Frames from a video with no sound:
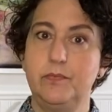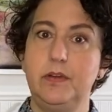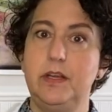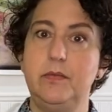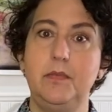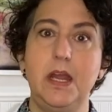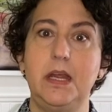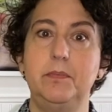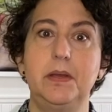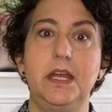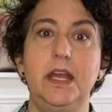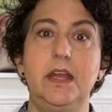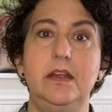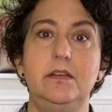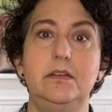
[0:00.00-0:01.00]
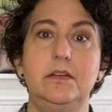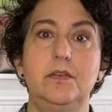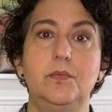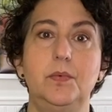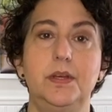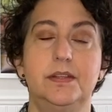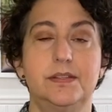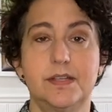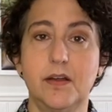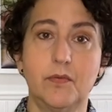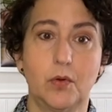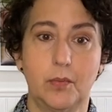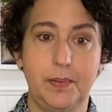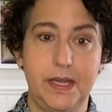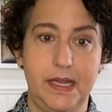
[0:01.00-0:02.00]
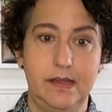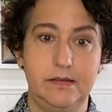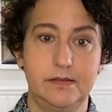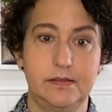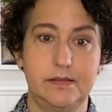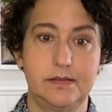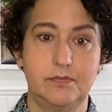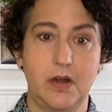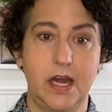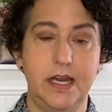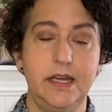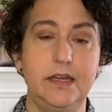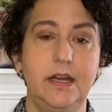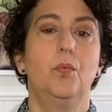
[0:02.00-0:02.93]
we may pin with several pins, right?